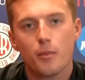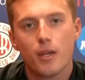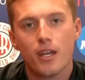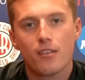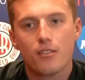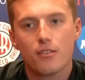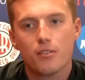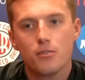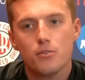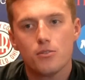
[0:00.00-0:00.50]

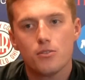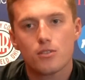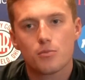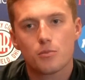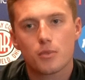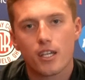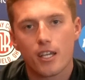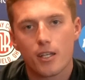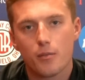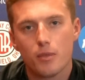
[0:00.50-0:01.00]
Matthews, I'm
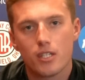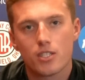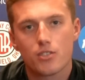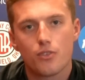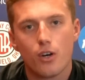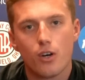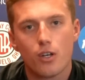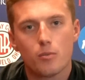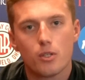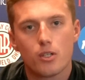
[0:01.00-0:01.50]
the head men's
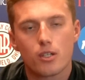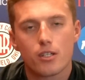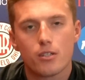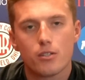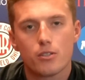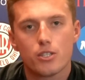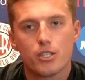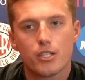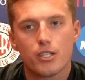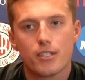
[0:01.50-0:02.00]
volleyball
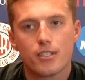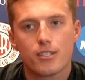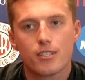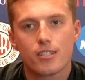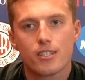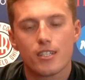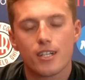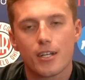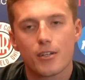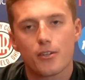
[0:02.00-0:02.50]
coach
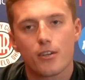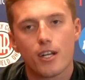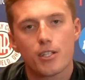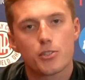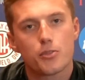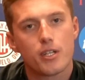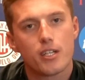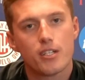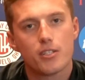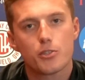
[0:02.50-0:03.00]
here, and I
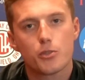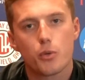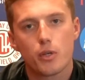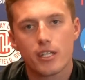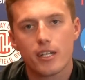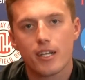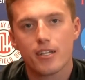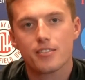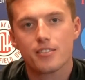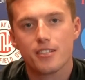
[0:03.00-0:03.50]
graduated in
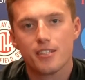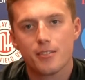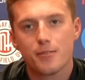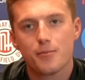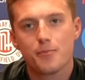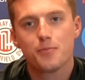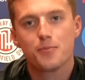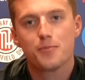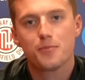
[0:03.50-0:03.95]
2019.